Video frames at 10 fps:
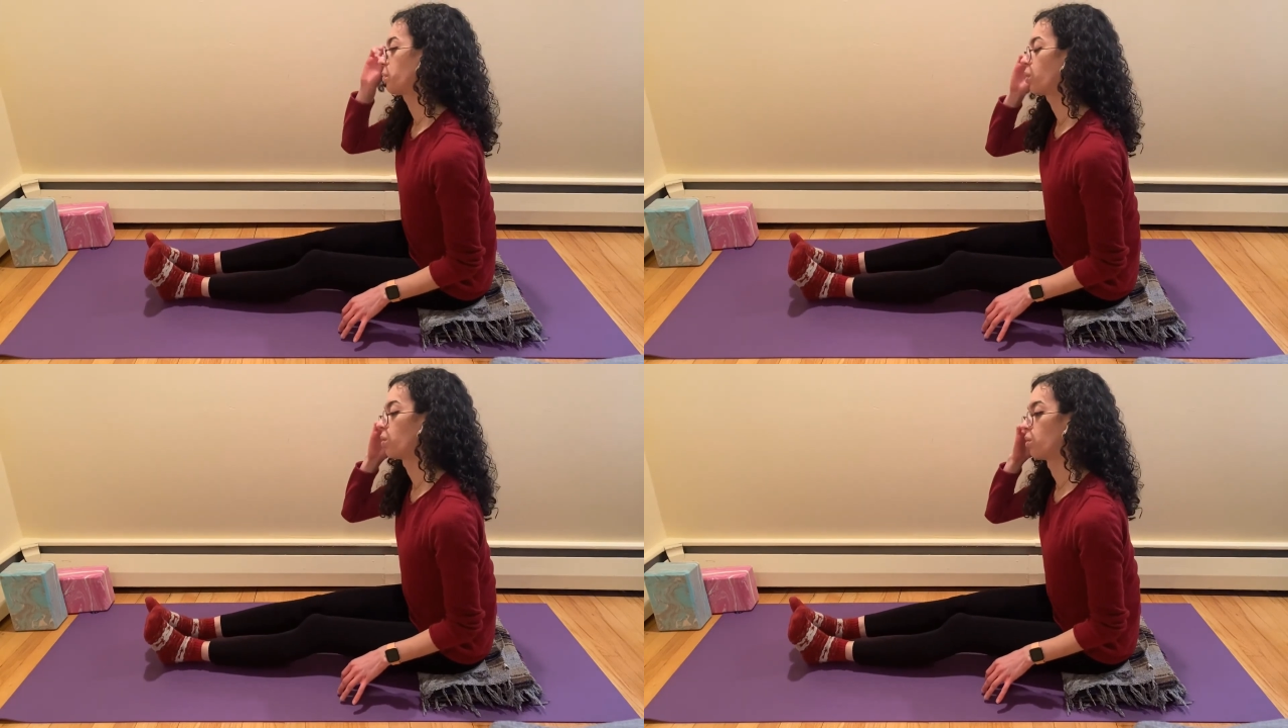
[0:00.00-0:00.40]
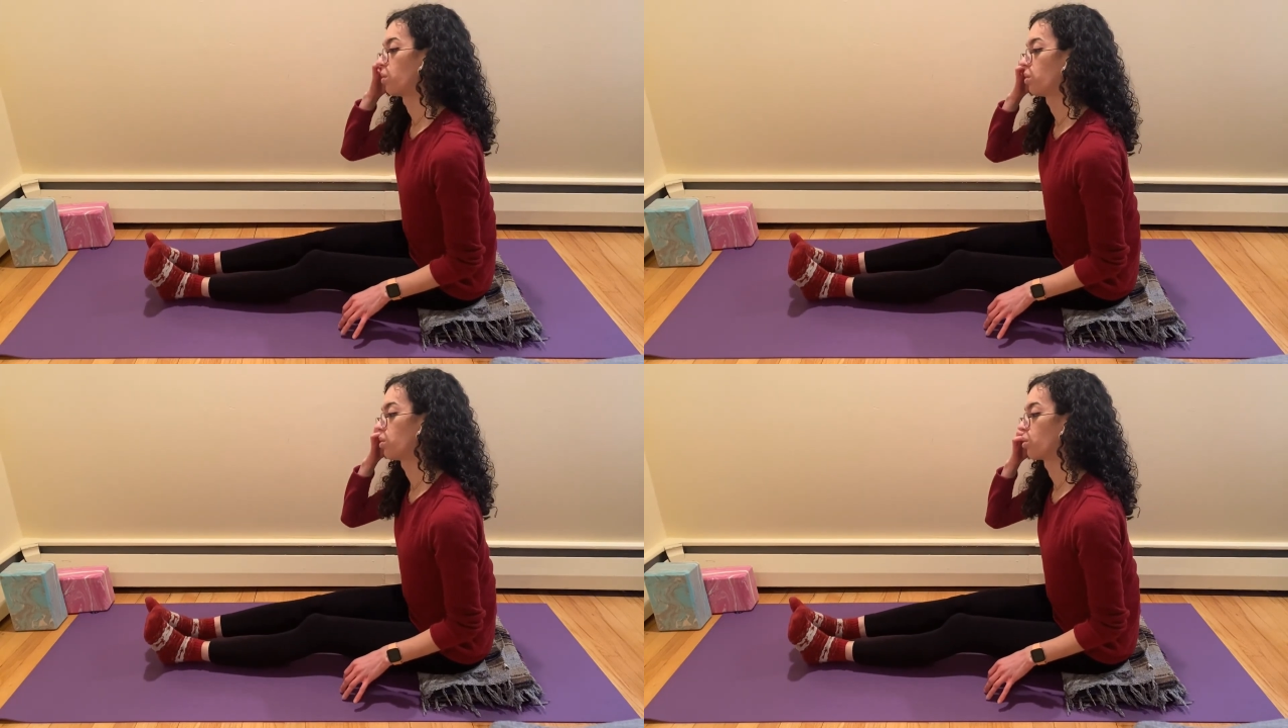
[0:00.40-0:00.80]

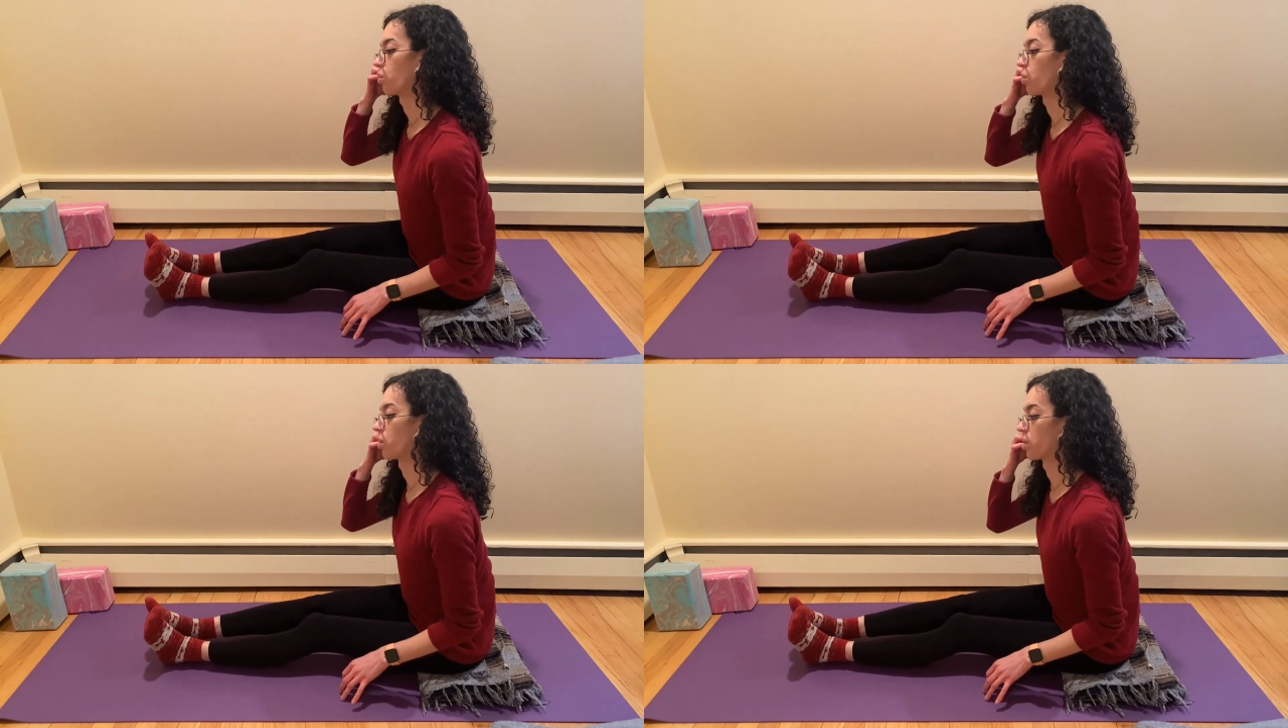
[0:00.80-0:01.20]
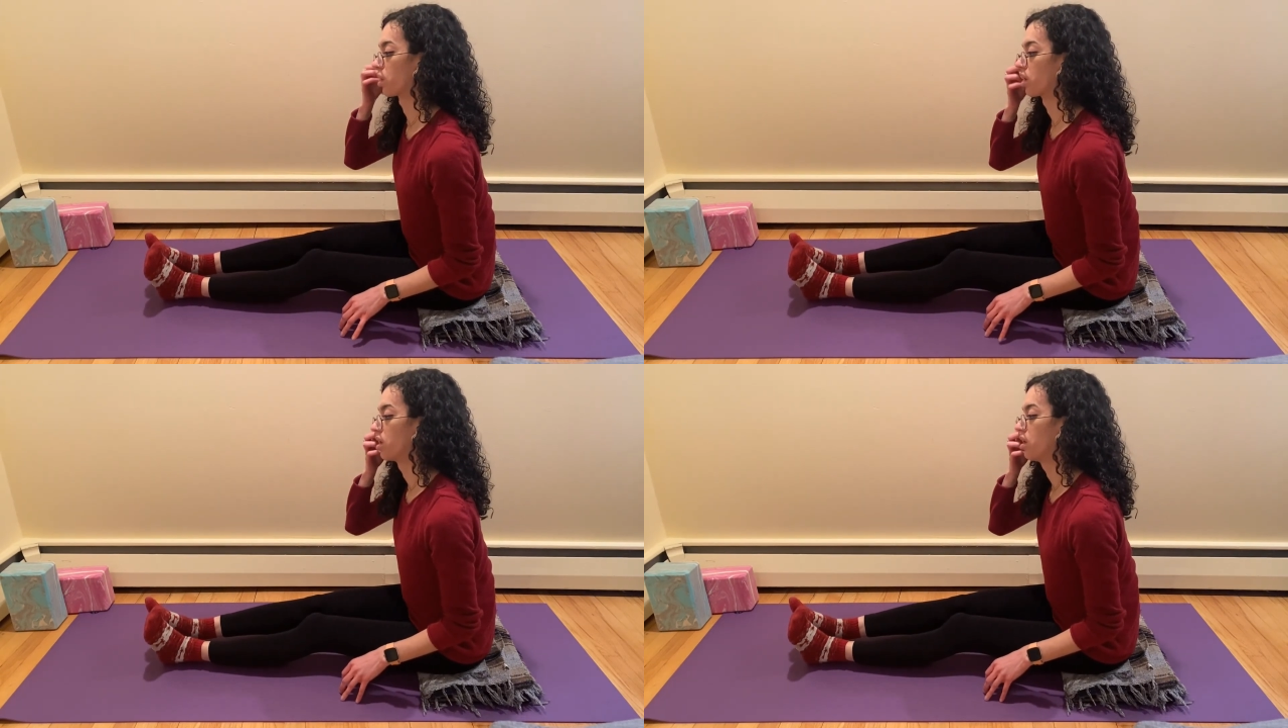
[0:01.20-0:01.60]
pull
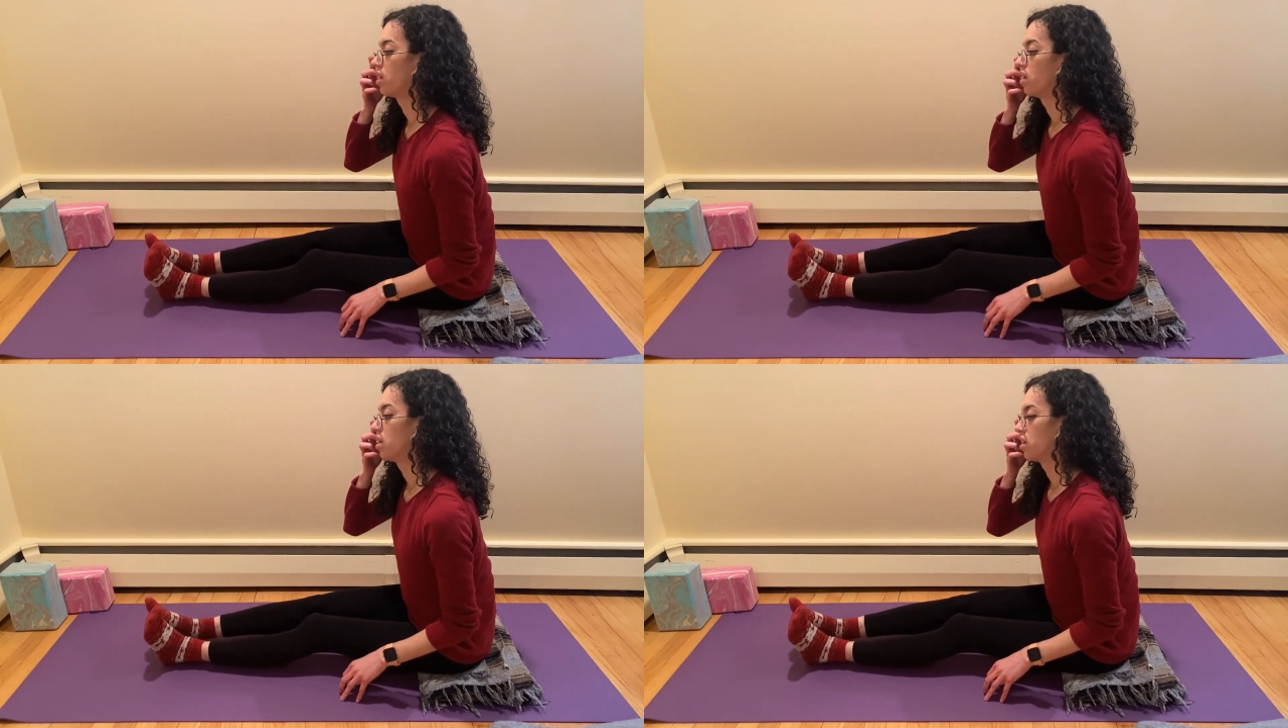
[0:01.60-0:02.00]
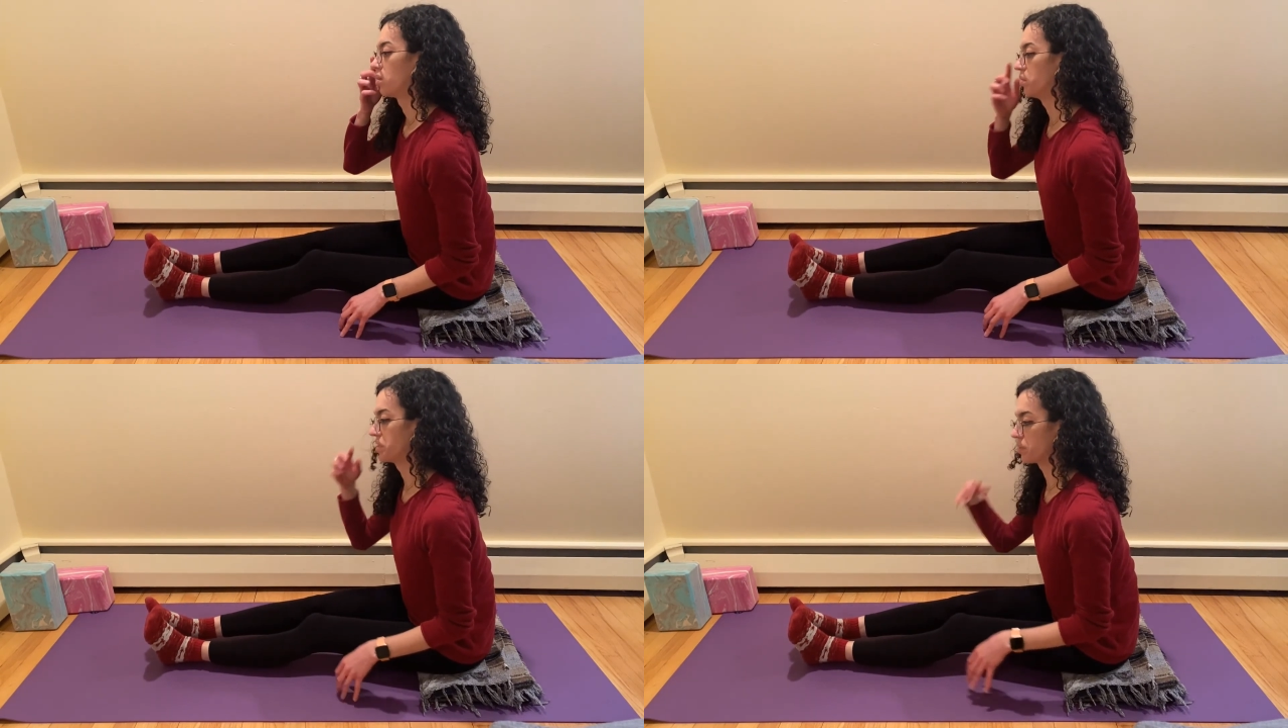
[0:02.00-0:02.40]
or
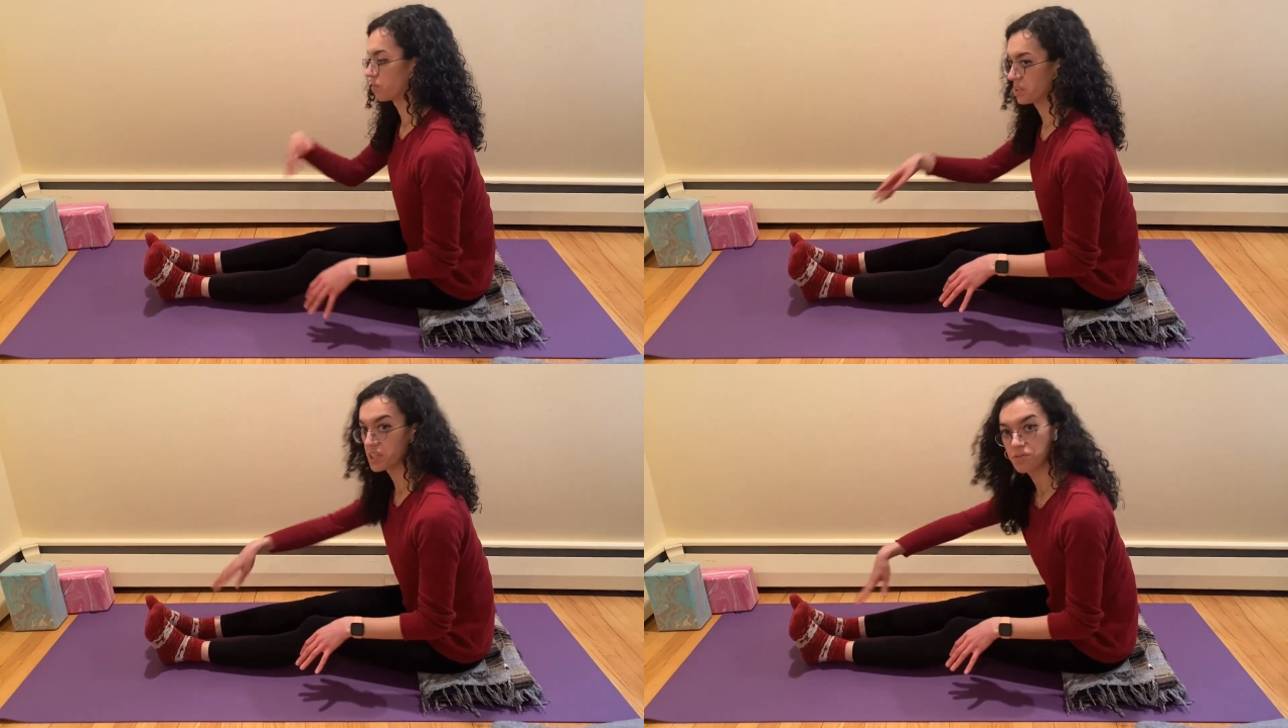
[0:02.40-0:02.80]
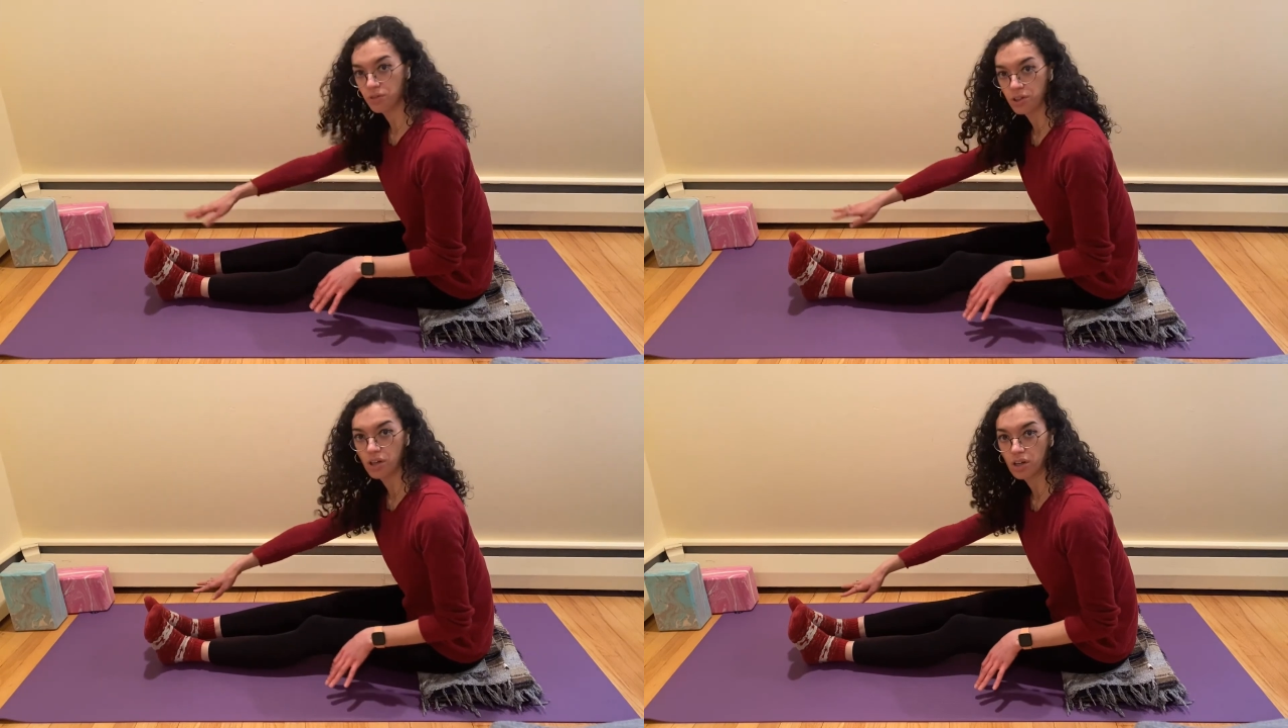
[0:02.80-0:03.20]
really reach
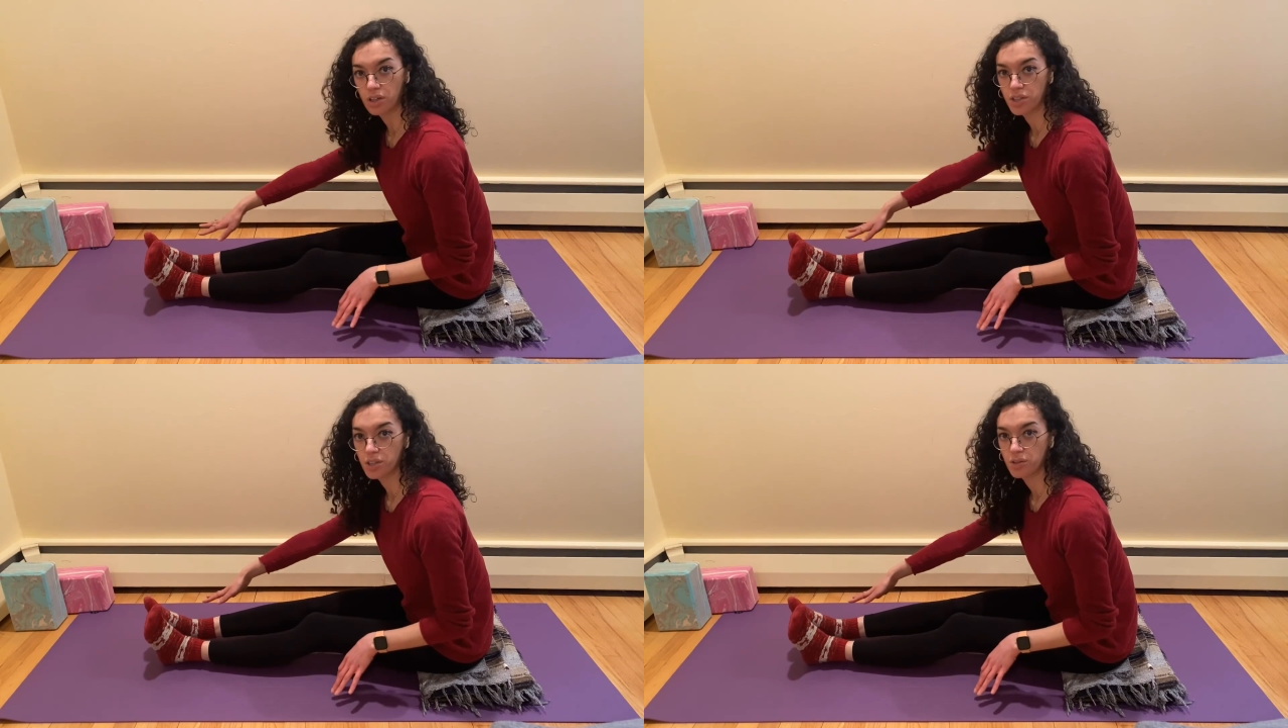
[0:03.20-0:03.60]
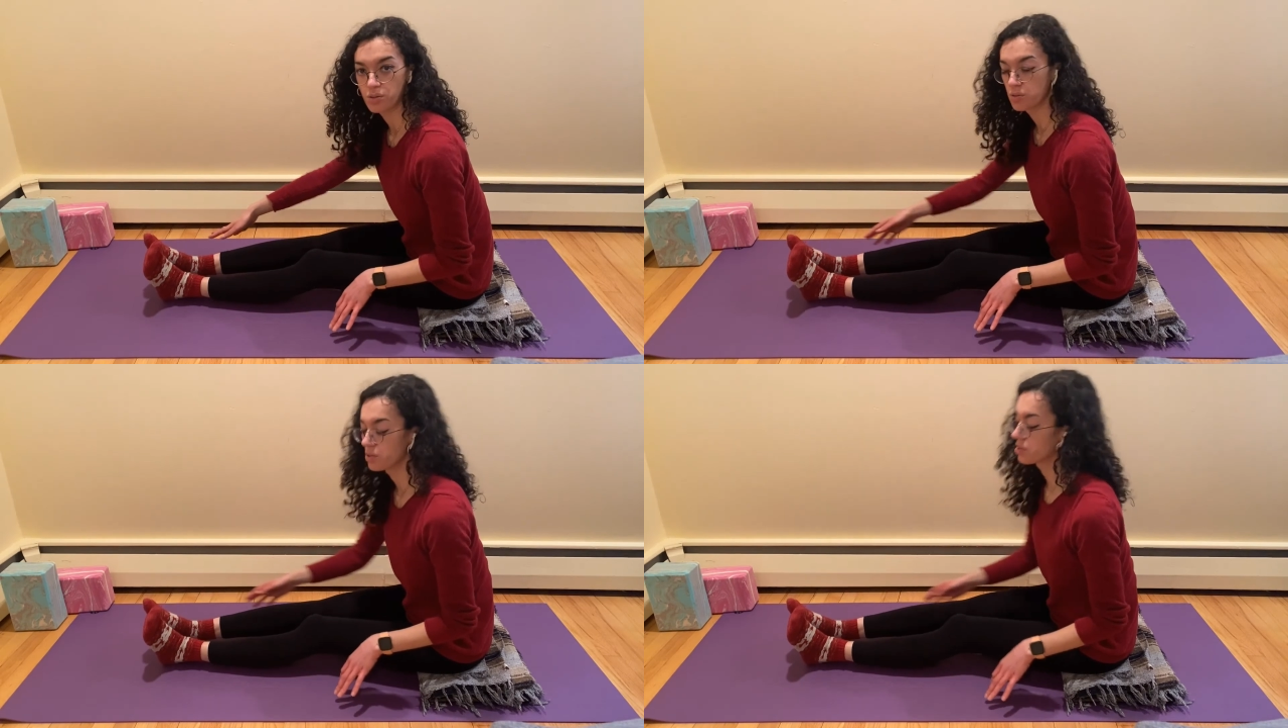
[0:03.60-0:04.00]
for our
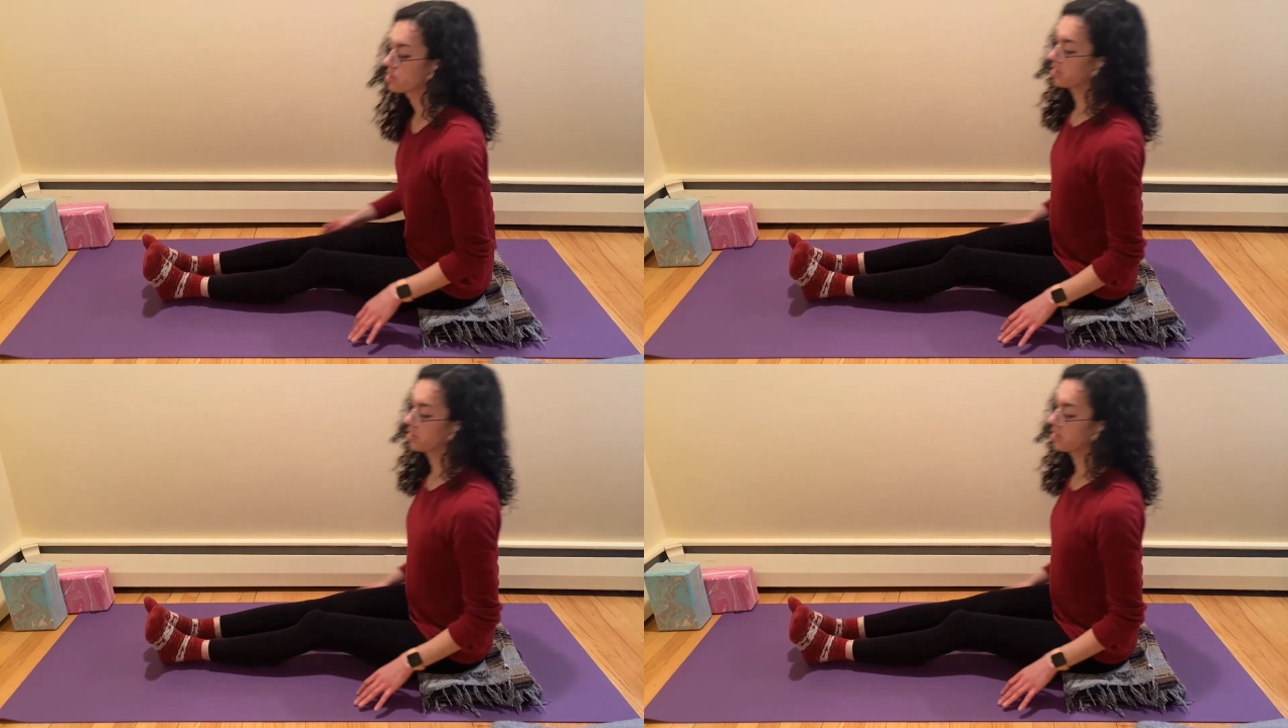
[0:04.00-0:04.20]
toes.